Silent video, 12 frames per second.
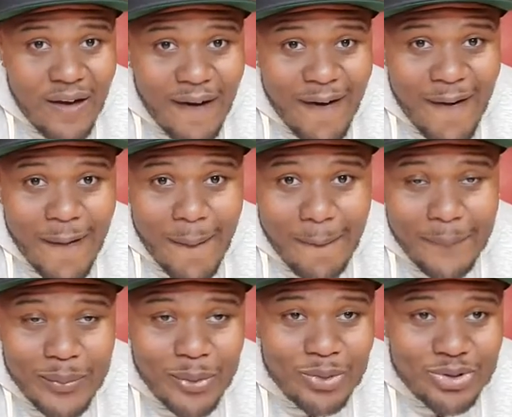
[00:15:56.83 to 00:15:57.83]

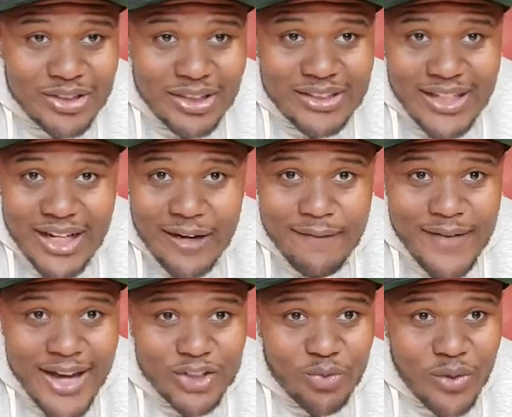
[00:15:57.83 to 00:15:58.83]
We're going to check out
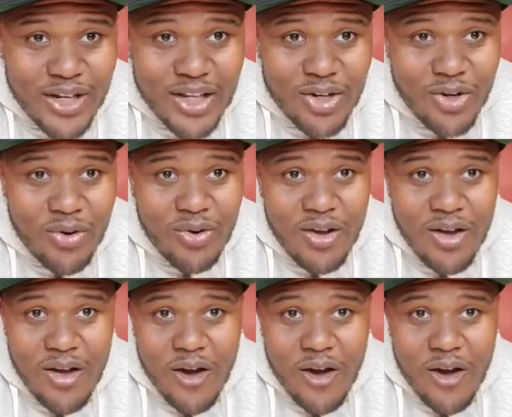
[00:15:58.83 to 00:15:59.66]
Facts Radio.